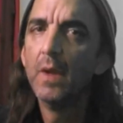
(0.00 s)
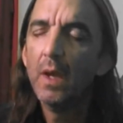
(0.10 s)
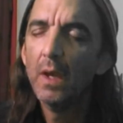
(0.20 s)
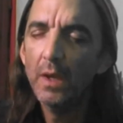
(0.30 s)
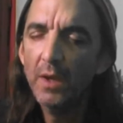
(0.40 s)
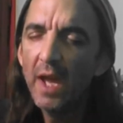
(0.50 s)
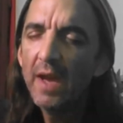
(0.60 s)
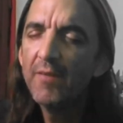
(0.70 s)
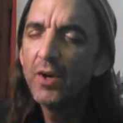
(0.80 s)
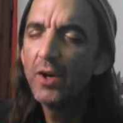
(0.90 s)
It
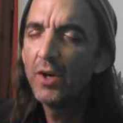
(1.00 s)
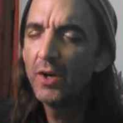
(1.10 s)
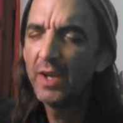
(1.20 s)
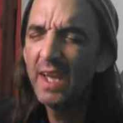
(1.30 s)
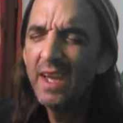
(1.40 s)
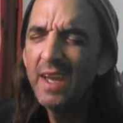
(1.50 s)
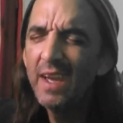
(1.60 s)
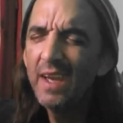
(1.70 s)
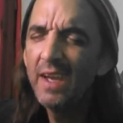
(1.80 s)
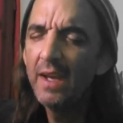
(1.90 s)
never
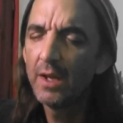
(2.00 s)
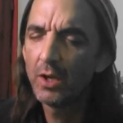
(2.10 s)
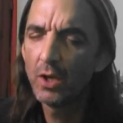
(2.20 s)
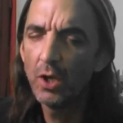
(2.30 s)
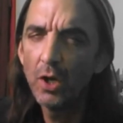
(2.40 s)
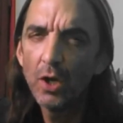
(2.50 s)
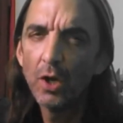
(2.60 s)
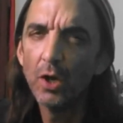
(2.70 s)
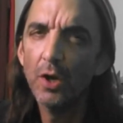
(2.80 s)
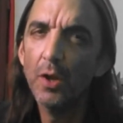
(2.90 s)
did
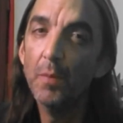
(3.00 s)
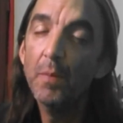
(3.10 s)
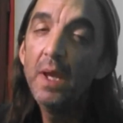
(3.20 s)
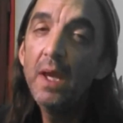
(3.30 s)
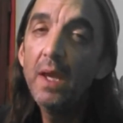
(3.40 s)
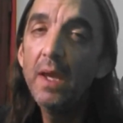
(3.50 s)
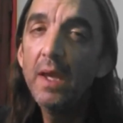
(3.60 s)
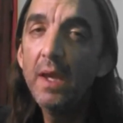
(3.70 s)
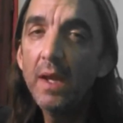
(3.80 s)
occur to me to